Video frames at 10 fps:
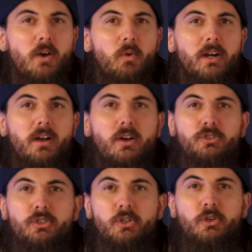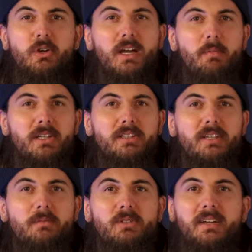where I'll show you a couple of
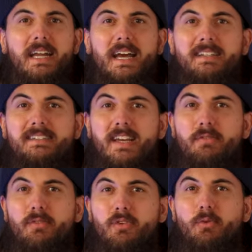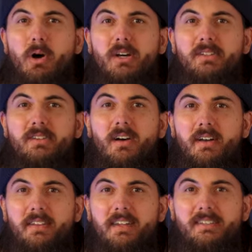tips on how to save a few bucks
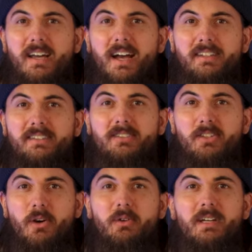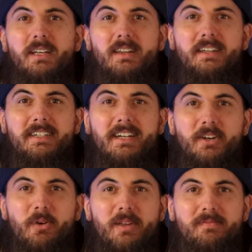on these guys. So let's get
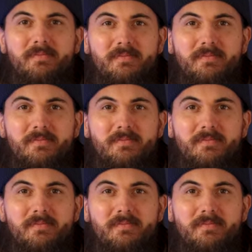into it.